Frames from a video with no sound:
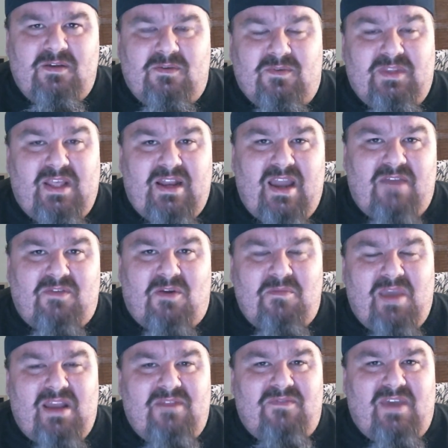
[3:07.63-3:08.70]
We then have our
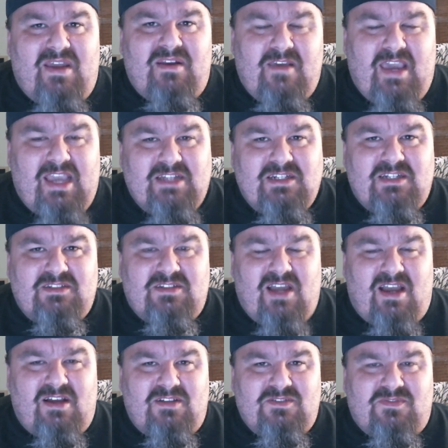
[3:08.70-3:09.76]
main event, AJ
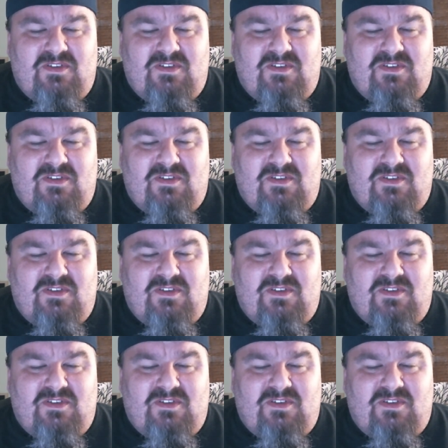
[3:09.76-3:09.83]
Styles